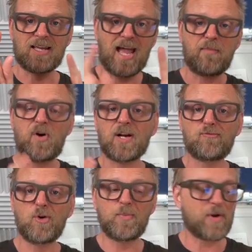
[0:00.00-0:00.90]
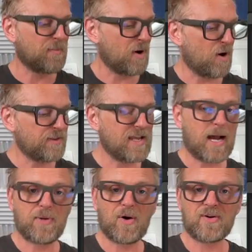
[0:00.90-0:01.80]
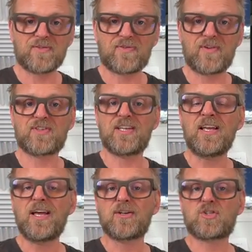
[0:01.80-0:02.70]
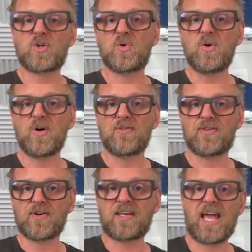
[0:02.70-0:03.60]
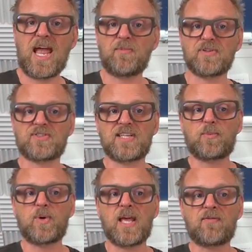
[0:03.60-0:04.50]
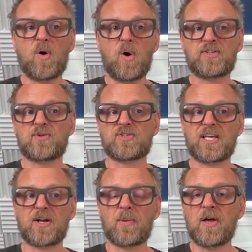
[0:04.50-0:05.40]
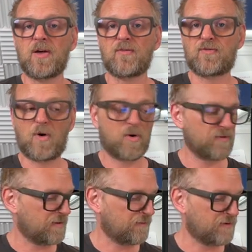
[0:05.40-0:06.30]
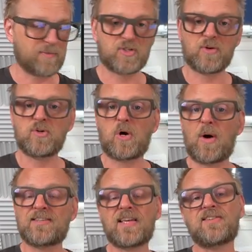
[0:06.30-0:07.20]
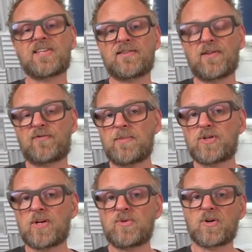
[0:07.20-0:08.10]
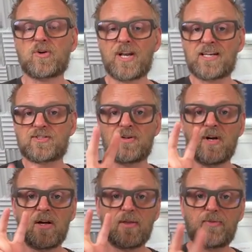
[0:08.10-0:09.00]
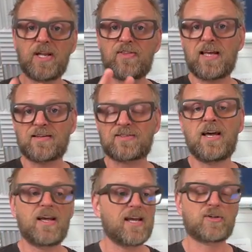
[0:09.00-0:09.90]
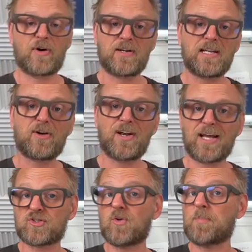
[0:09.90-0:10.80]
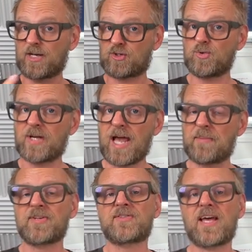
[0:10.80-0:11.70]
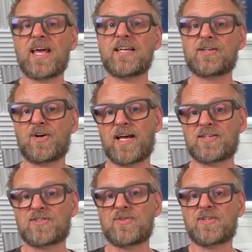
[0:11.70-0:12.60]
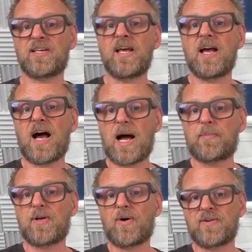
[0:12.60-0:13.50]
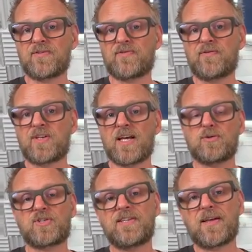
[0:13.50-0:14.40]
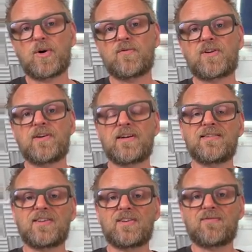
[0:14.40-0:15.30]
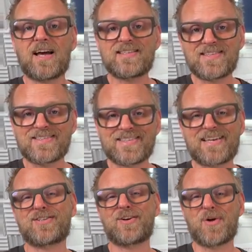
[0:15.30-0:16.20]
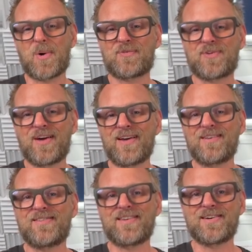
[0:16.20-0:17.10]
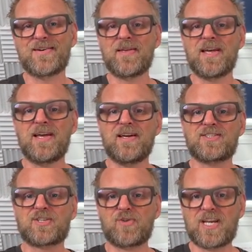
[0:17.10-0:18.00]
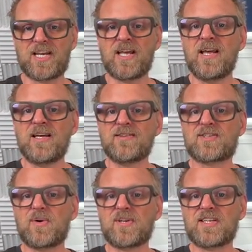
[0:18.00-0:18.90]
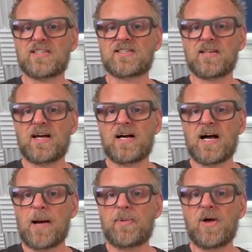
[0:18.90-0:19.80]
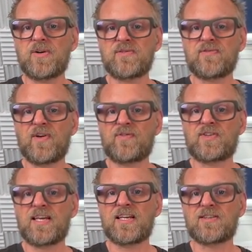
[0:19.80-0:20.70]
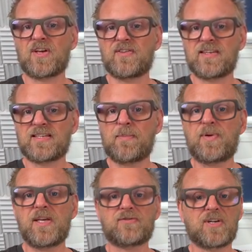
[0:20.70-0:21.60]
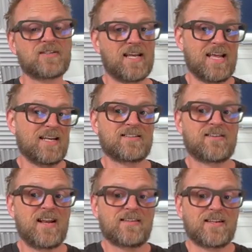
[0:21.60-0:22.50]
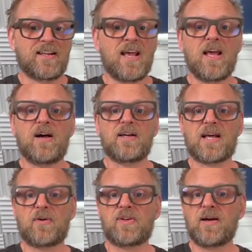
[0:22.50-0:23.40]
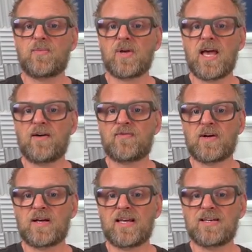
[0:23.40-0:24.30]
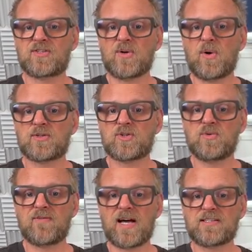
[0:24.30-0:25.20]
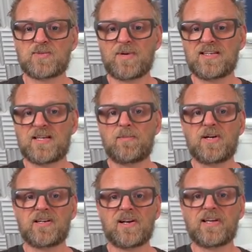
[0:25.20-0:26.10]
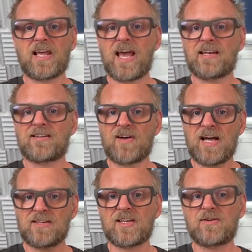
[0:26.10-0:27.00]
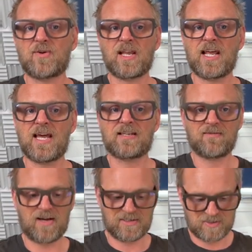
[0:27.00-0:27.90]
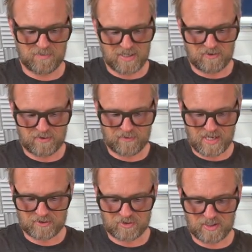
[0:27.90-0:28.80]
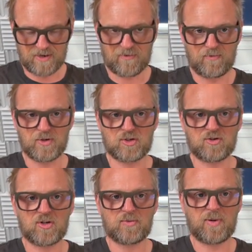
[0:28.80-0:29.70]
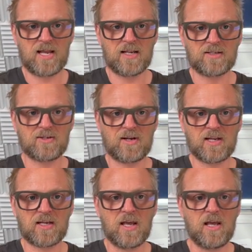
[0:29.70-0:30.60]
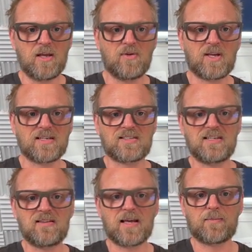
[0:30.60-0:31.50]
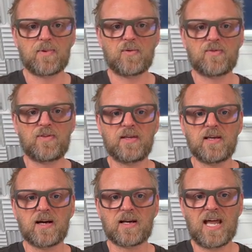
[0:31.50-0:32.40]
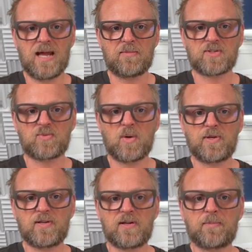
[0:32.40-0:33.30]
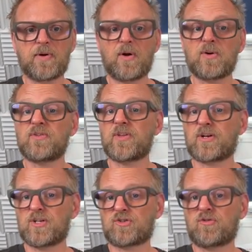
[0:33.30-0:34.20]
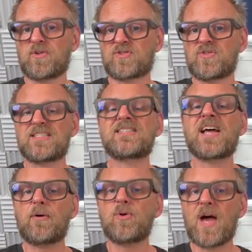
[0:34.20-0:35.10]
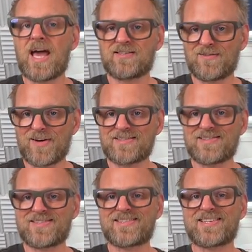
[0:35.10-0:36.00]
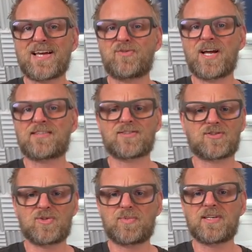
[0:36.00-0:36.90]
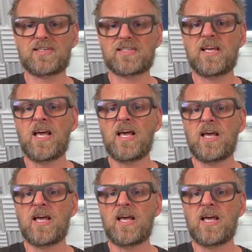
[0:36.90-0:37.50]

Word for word: camera and group number on the RP150 to the cameras that we have also set up for the Frame Shot Uno. As I said, the Frame Shot Uno connects to three things. It currently connects to my two cameras and it connects to the RP150. And you see that over here in the devices section of the screen. So it says RP150, it is on this IP address and it's connected. Down here, we have installed two devices by simply clicking add device, and you can add devices manually. Actually, if we search Panasonic, you can see that both the cameras will be here, but also the controller. So this is how you add devices inside Reactor. Super easy.